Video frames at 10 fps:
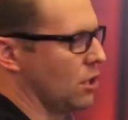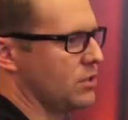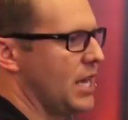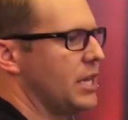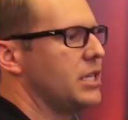
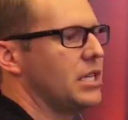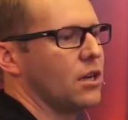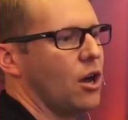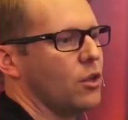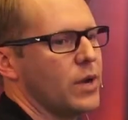10 gig
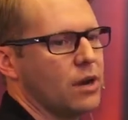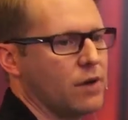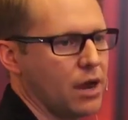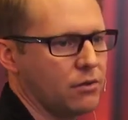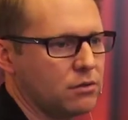all the way
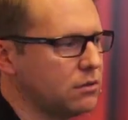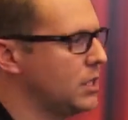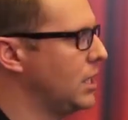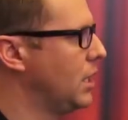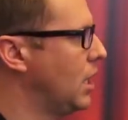around.
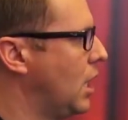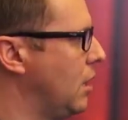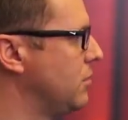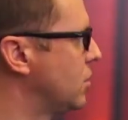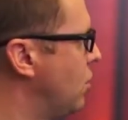
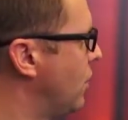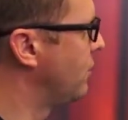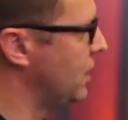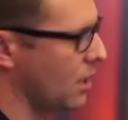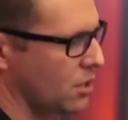So when
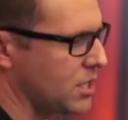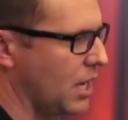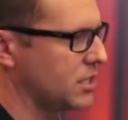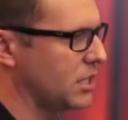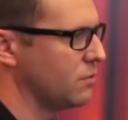we did our
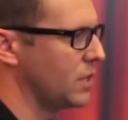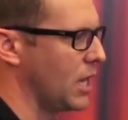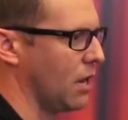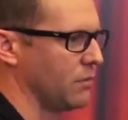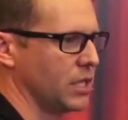testing, we
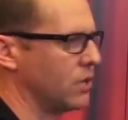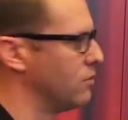got really